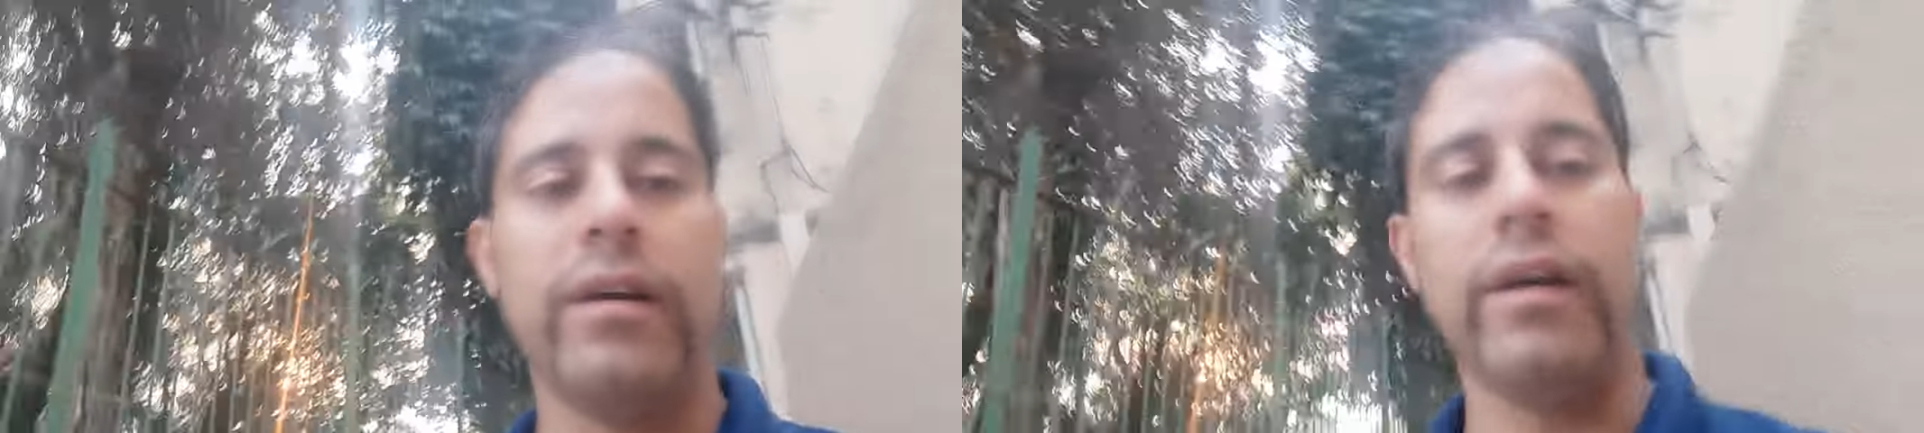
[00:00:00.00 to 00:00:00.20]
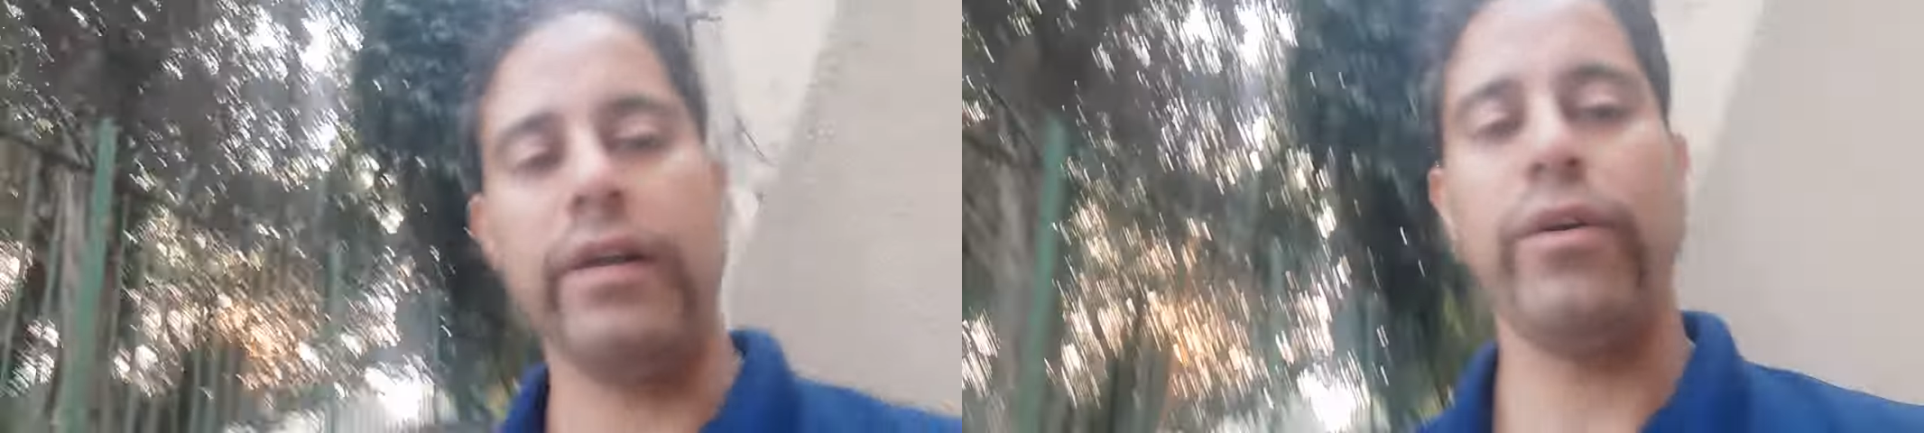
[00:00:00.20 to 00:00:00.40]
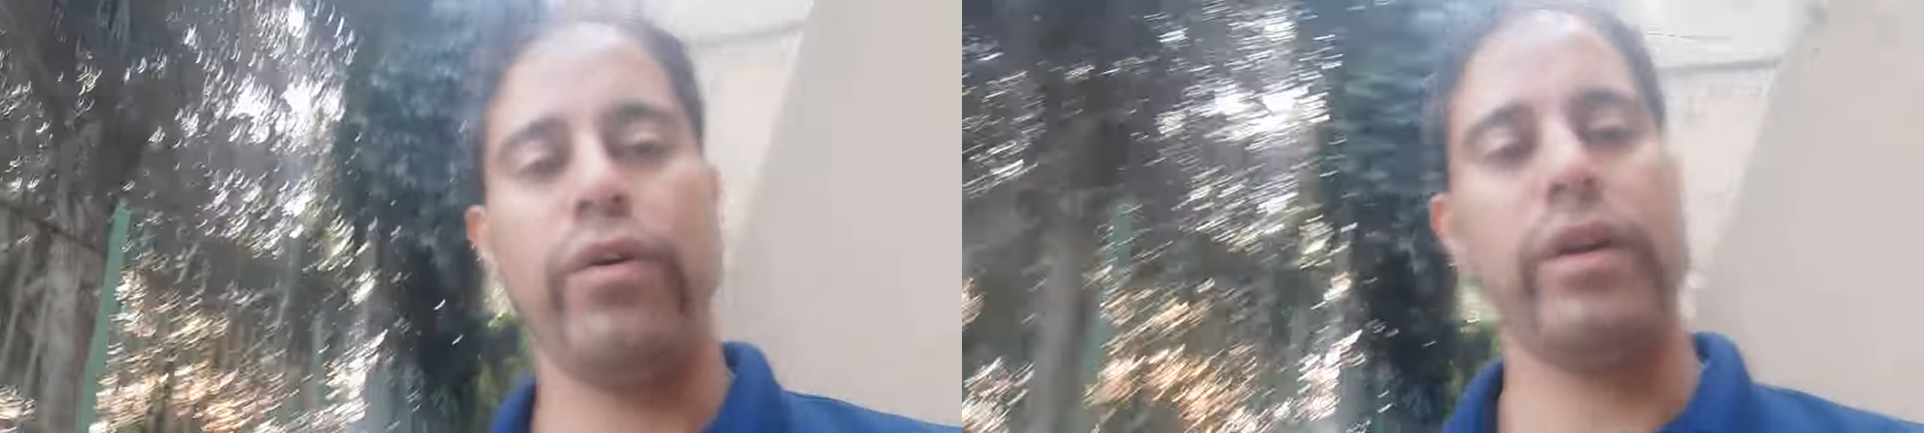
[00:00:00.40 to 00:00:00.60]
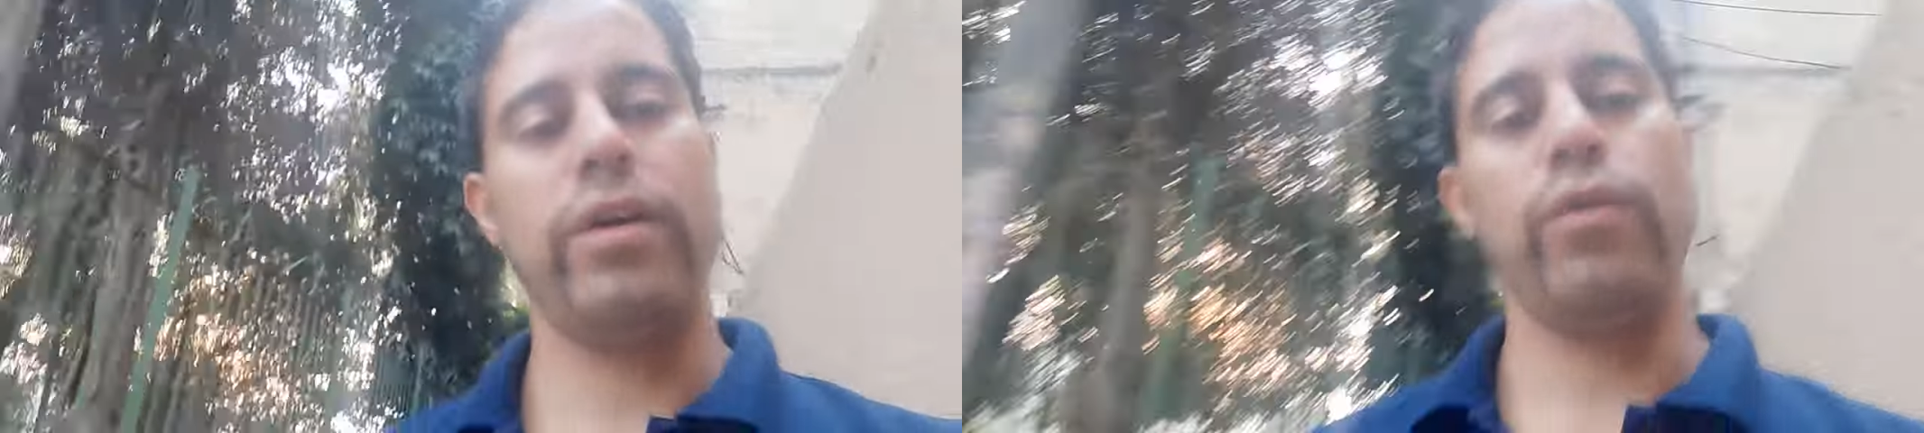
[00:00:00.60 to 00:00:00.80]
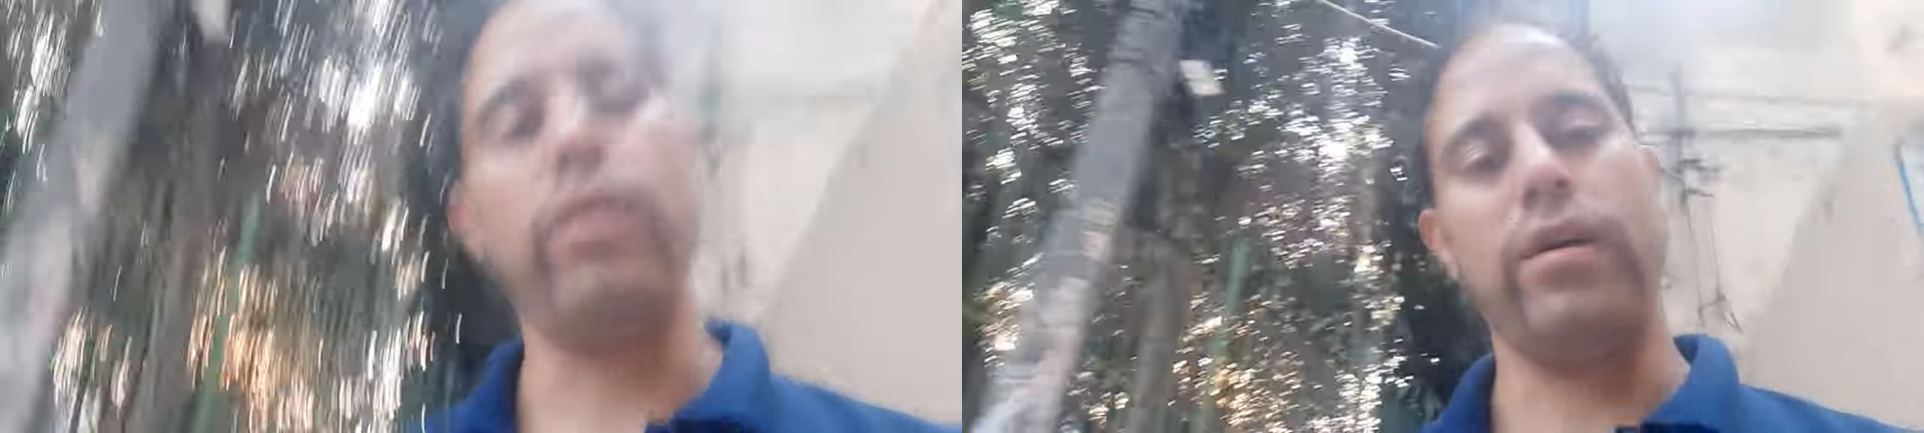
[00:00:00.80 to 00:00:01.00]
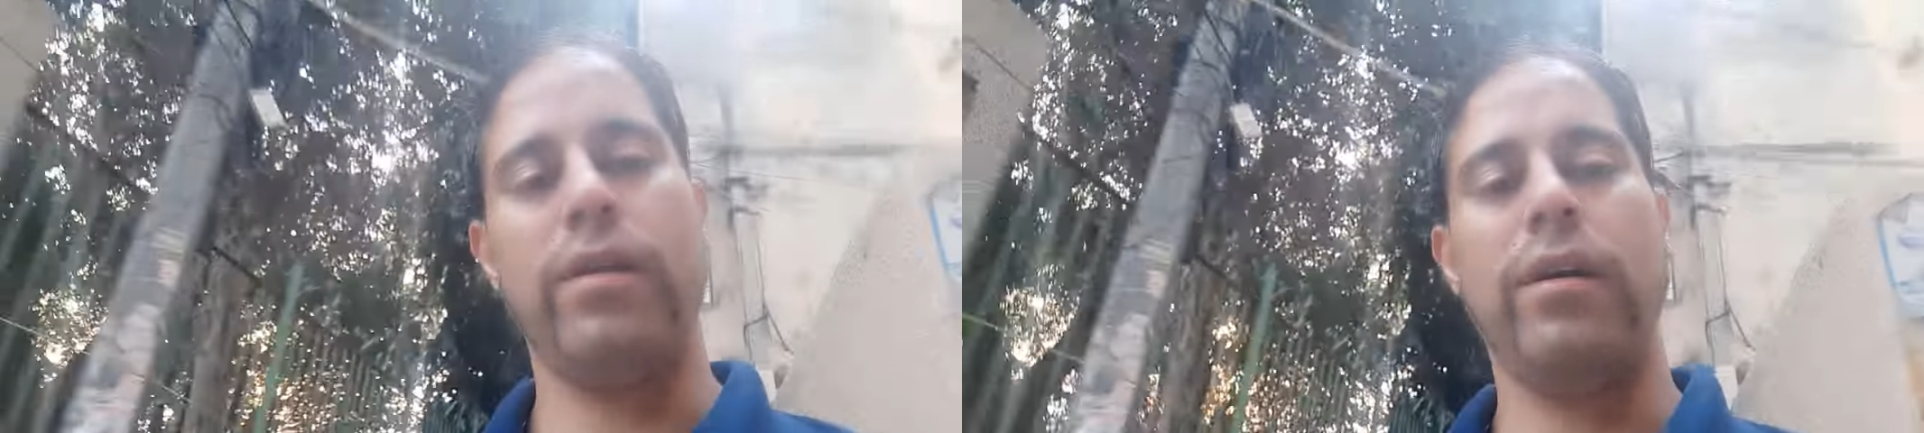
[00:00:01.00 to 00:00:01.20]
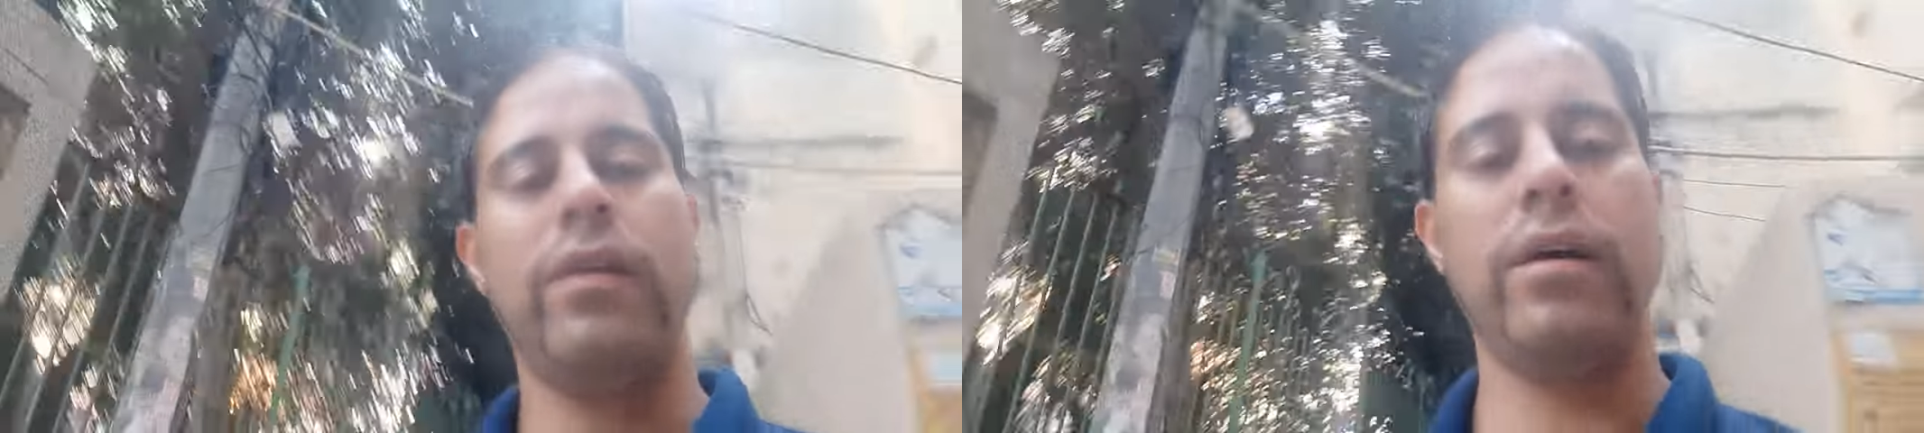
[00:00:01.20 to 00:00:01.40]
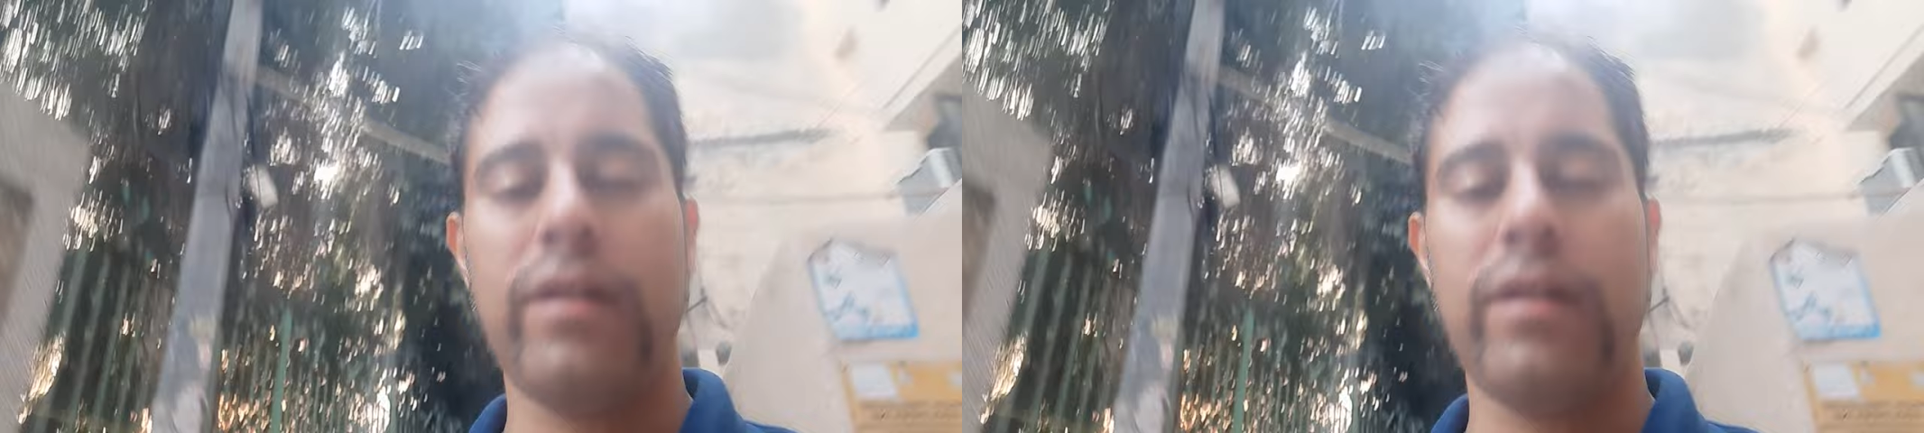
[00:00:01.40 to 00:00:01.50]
and you need to learn